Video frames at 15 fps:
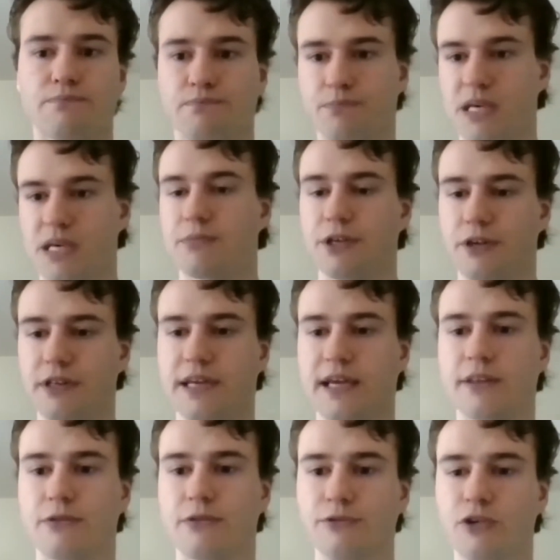people, to
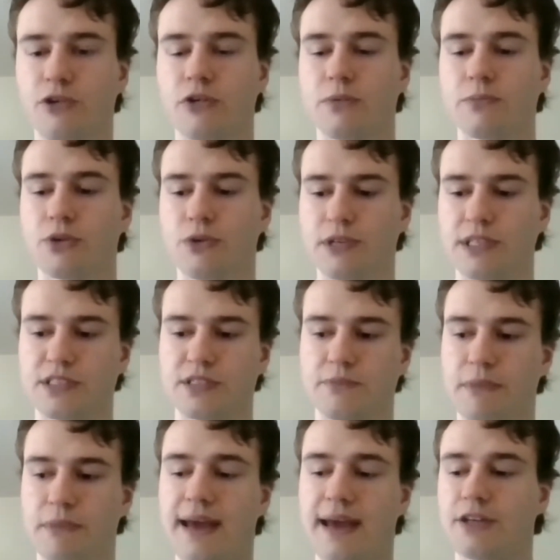get the referral employees to
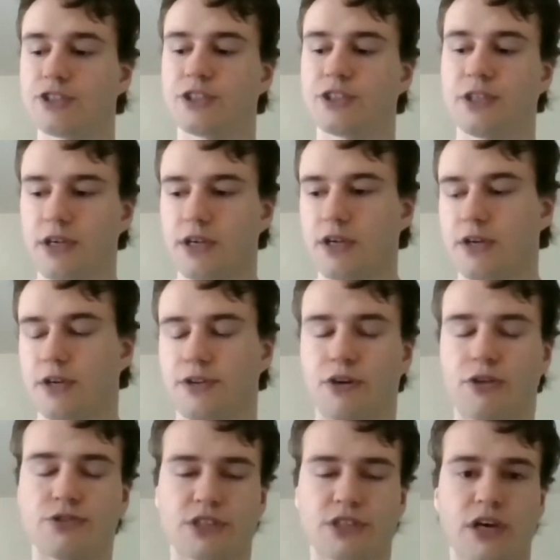manage
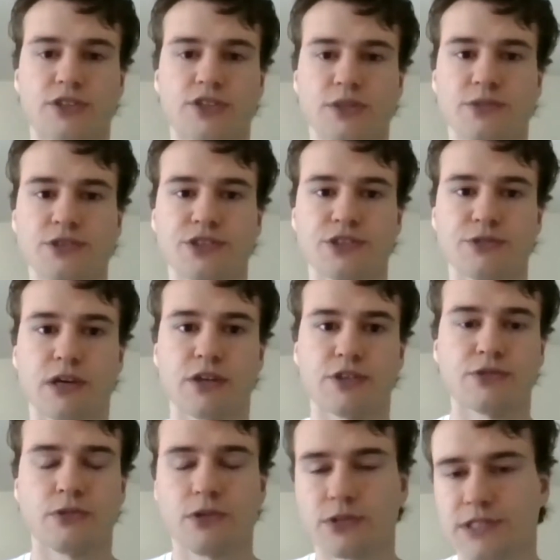those customers as well.
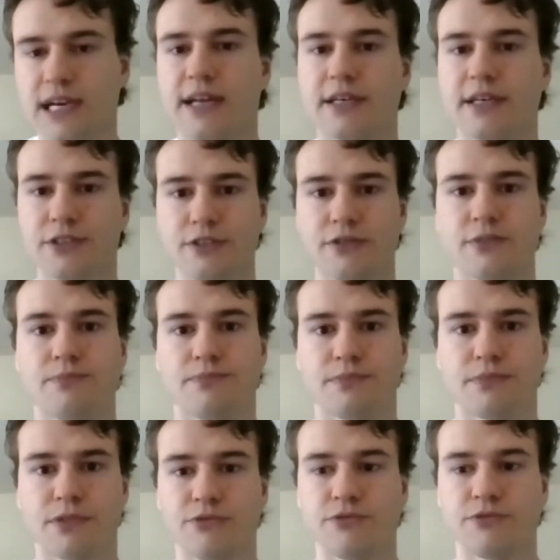So we're always adding new
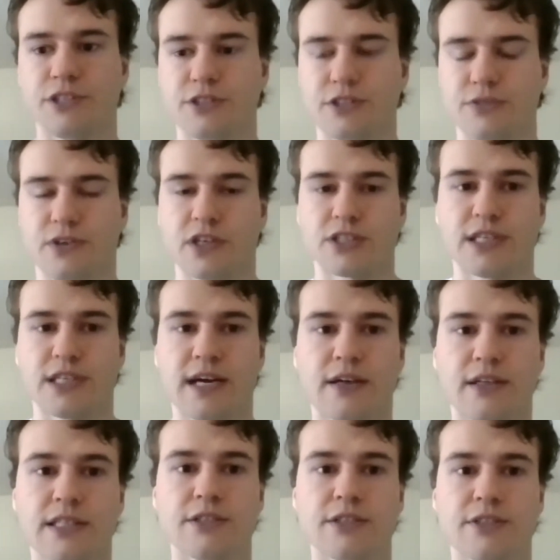new features,
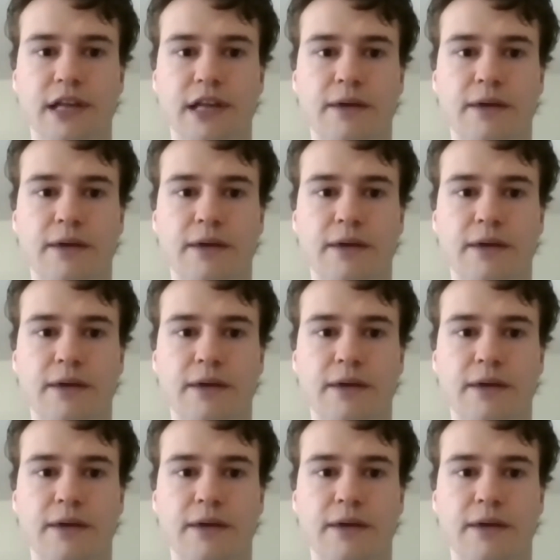functionality to do that.